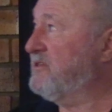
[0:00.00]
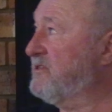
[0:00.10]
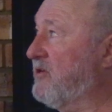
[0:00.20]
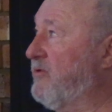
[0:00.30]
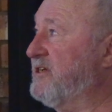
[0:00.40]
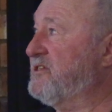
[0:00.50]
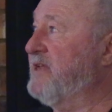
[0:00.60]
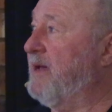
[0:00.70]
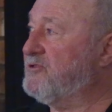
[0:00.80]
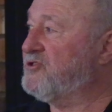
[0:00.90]
this is a quick
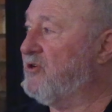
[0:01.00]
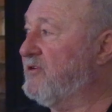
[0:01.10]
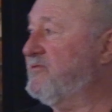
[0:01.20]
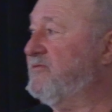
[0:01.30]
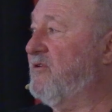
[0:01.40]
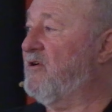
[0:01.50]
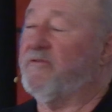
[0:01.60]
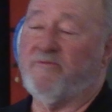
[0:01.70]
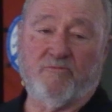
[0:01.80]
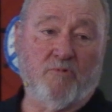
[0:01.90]
snapshot
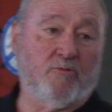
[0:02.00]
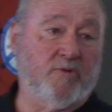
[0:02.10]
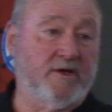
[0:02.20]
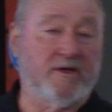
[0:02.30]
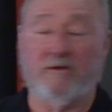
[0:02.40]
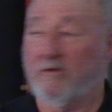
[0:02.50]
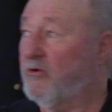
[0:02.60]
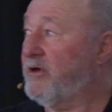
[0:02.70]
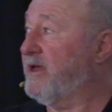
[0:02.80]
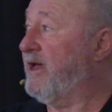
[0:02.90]
of what we're
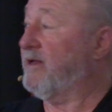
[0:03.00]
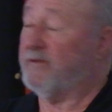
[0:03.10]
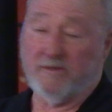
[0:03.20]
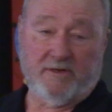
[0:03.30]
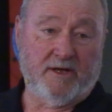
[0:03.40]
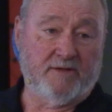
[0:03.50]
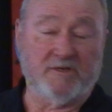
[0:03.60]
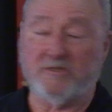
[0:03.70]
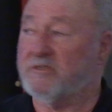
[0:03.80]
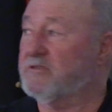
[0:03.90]
looking at,
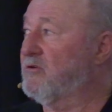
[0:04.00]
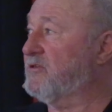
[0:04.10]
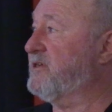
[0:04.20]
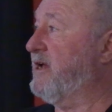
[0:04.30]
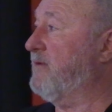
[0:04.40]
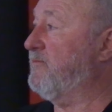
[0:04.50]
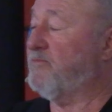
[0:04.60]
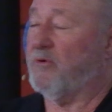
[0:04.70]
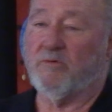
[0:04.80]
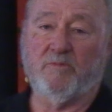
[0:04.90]
and this is looked
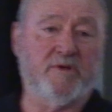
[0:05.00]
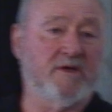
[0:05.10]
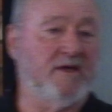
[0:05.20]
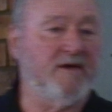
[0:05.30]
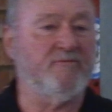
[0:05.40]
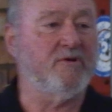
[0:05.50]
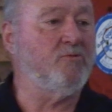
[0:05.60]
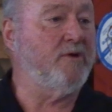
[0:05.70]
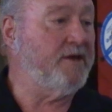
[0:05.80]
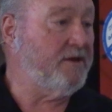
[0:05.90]
at probably
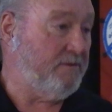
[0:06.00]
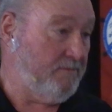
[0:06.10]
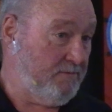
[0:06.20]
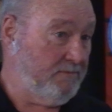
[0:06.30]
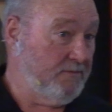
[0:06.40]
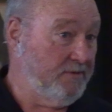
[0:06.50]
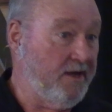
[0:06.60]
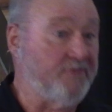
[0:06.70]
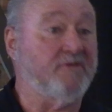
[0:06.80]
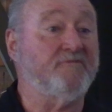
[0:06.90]
every week
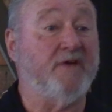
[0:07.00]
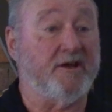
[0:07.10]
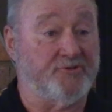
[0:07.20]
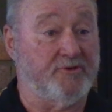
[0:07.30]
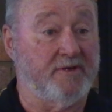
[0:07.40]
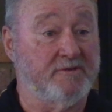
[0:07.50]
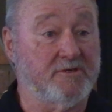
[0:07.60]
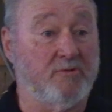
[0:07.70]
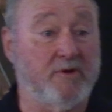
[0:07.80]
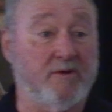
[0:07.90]
at the factory.
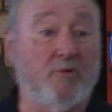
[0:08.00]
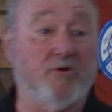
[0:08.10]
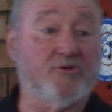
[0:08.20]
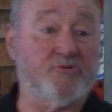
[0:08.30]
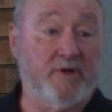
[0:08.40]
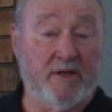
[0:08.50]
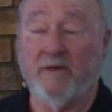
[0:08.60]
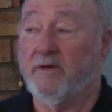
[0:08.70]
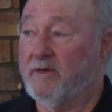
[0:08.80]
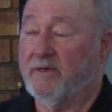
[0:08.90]
So we are
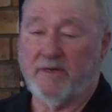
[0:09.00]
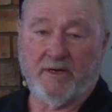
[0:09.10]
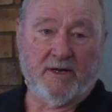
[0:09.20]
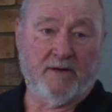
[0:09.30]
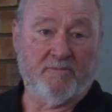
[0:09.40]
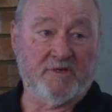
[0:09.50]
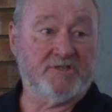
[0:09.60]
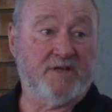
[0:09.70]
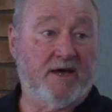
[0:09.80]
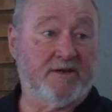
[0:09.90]
monitoring um,
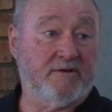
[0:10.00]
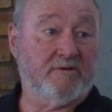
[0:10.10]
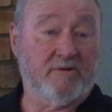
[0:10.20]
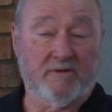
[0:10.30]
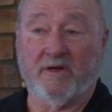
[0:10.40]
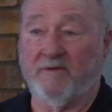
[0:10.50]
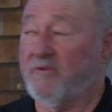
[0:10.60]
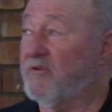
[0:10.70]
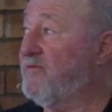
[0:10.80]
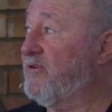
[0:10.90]
this data
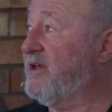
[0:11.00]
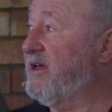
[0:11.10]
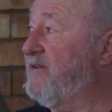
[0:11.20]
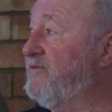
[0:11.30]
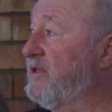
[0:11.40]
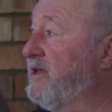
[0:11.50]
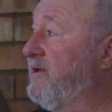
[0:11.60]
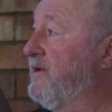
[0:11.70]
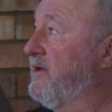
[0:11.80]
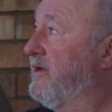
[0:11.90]
uh, very, very
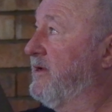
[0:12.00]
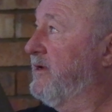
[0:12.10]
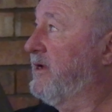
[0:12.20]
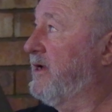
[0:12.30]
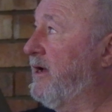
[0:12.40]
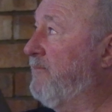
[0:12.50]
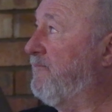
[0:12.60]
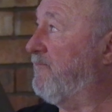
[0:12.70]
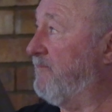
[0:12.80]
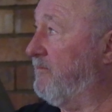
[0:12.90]
carefully.
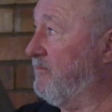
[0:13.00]
Um,